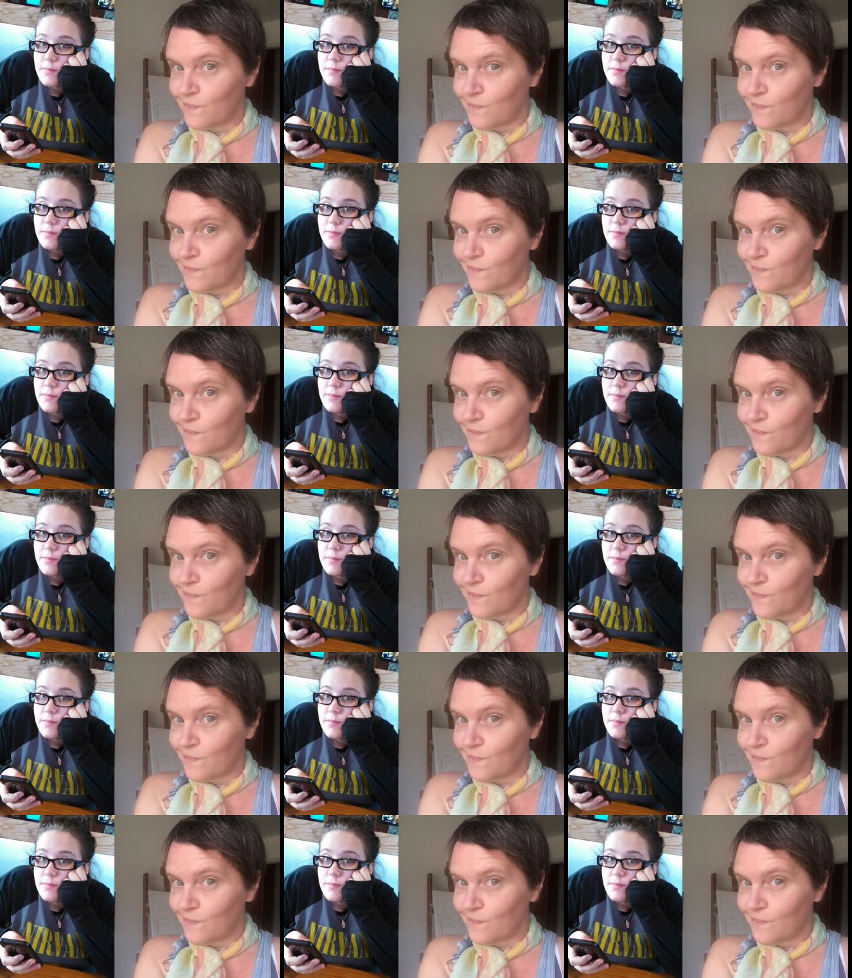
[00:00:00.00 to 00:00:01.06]

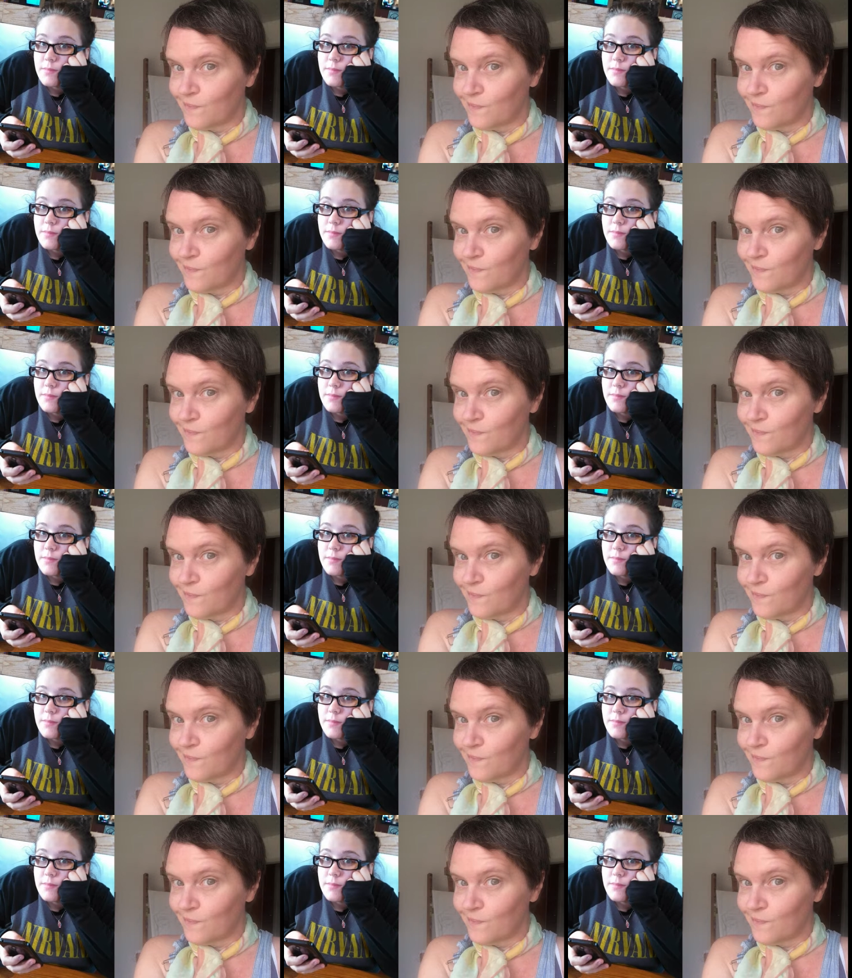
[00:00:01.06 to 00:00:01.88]
(no one is talking)